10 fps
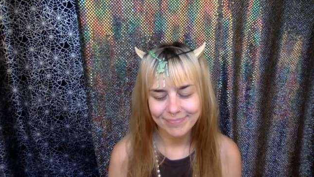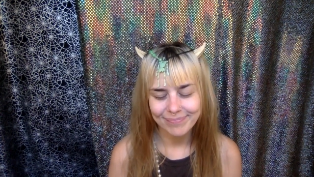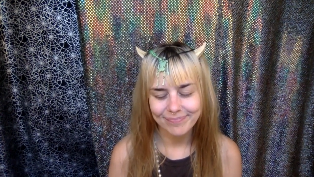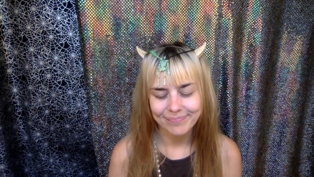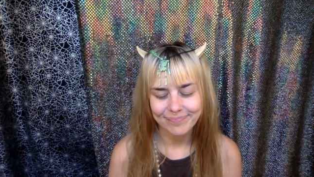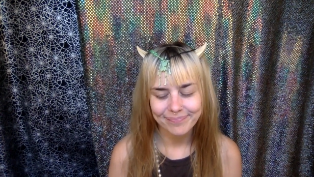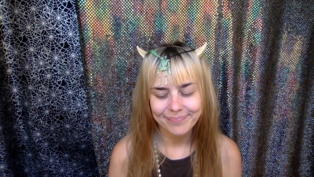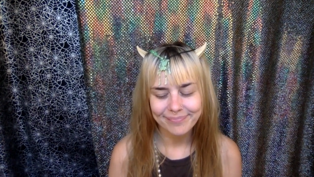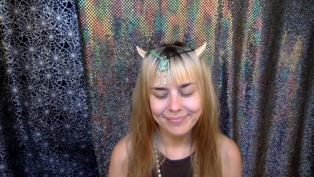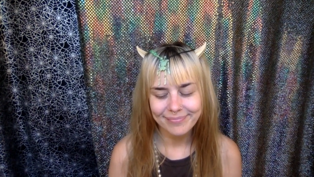
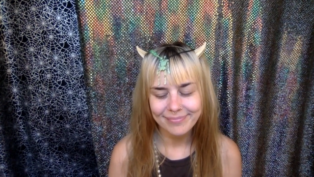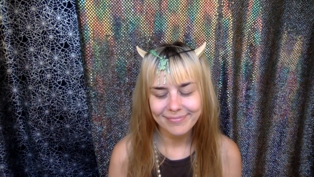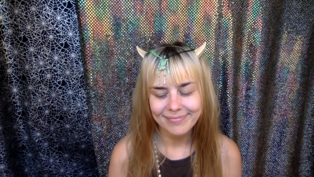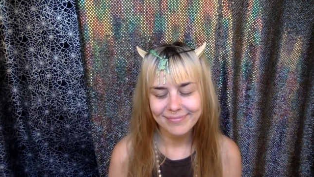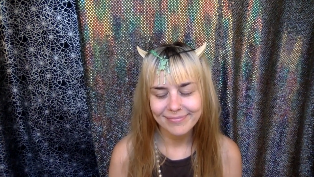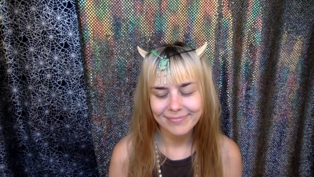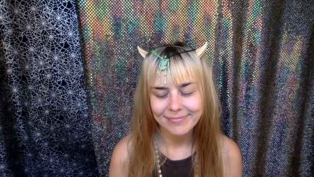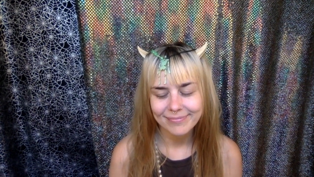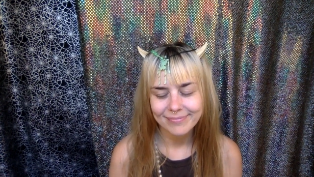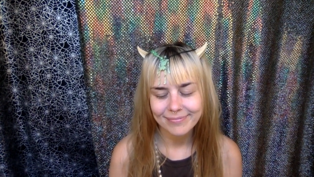
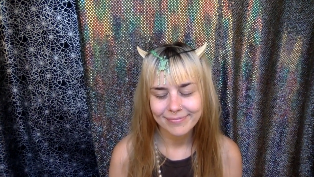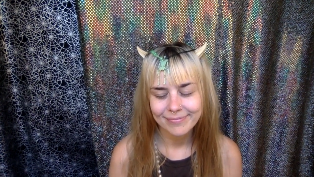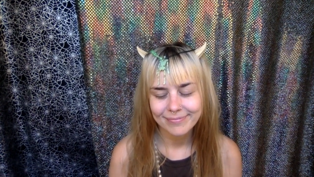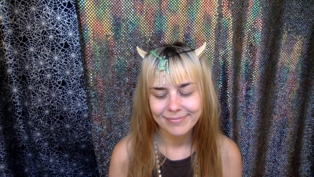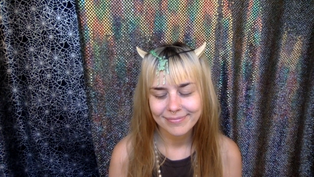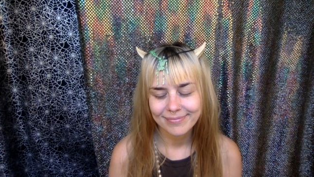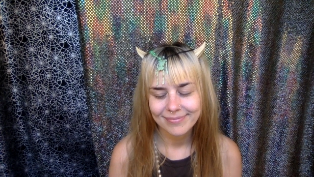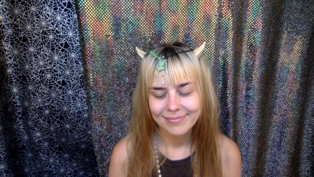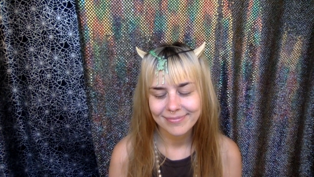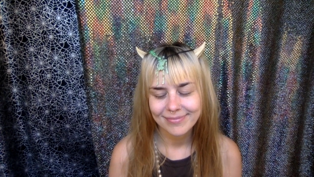
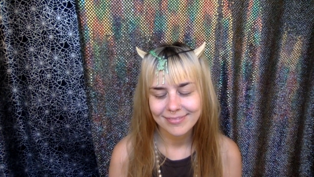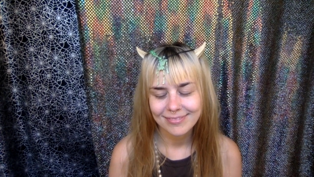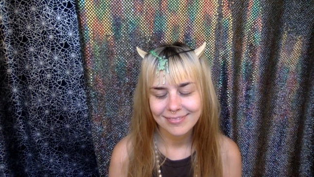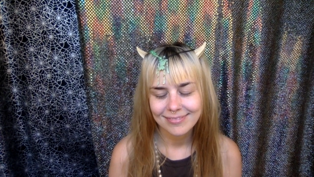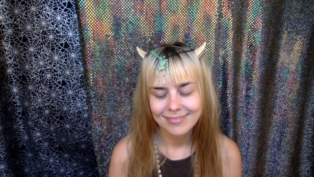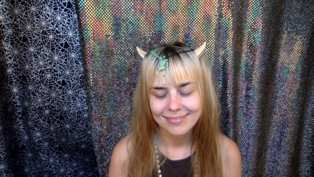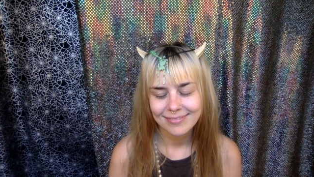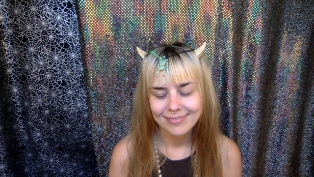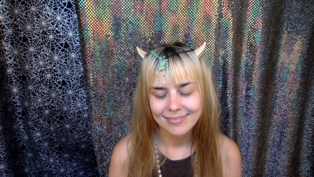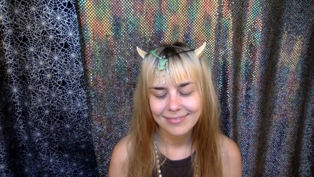
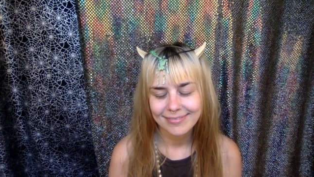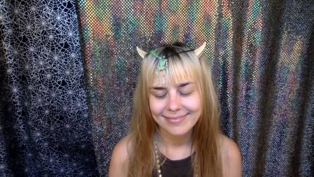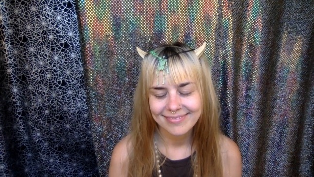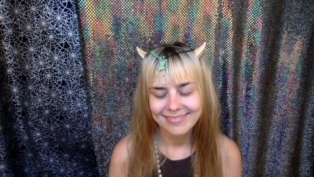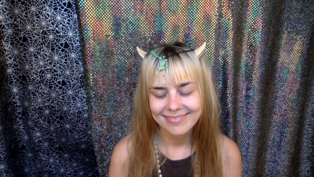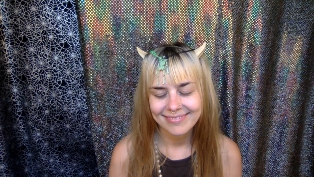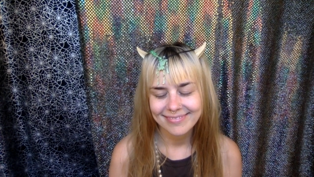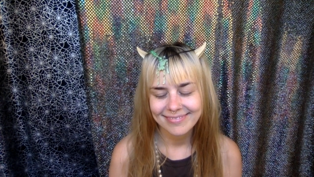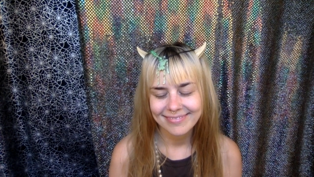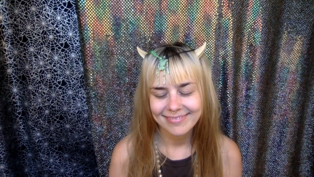(silence)